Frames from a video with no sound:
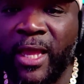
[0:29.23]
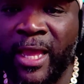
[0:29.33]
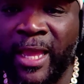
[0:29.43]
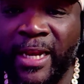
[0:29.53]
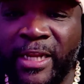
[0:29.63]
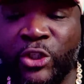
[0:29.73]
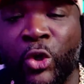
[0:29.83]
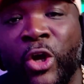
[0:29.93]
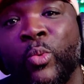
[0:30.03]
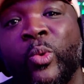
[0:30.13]
And his
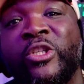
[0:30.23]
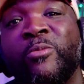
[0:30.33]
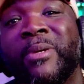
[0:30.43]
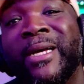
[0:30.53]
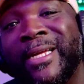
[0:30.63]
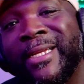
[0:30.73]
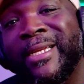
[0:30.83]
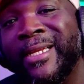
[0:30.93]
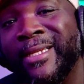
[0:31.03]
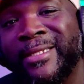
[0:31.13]
daughter
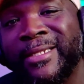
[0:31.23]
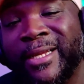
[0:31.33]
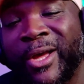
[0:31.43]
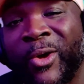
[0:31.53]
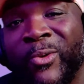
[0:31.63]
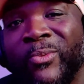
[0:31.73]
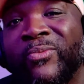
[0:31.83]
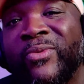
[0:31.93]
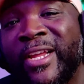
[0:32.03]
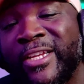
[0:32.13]
responded
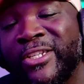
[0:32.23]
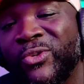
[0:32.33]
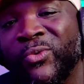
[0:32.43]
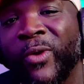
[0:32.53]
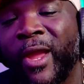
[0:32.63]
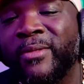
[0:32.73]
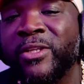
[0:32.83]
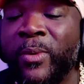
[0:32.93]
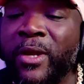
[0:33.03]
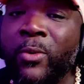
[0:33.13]
on Instagram.
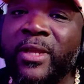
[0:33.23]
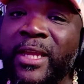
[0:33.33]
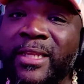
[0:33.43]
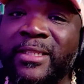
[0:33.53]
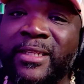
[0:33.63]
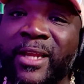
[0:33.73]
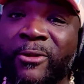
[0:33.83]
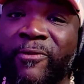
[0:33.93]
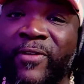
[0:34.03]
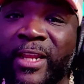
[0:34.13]
So we're going to get into
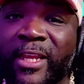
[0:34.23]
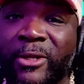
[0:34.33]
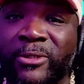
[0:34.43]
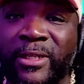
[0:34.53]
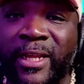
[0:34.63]
those videos.